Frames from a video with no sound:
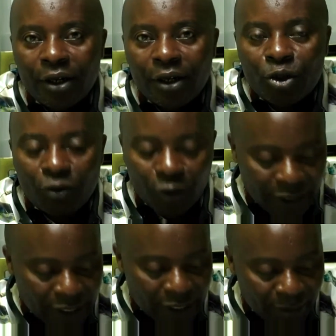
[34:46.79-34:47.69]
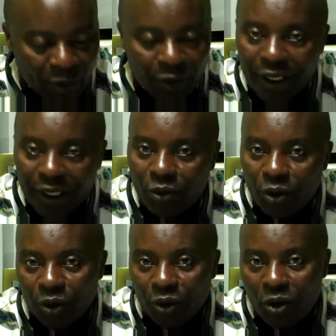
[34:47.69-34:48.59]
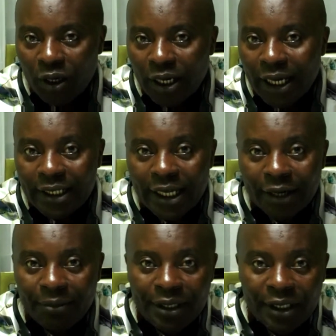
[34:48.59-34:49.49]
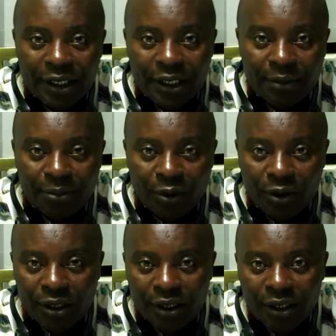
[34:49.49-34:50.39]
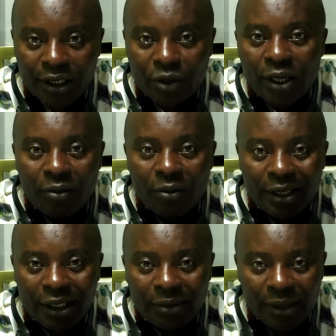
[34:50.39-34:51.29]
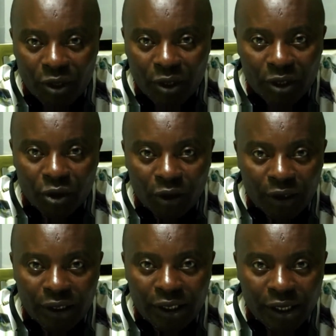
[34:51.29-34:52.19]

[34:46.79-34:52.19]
So, for example, I would need what we call a CRB status report. That's why I normally tell my students, don't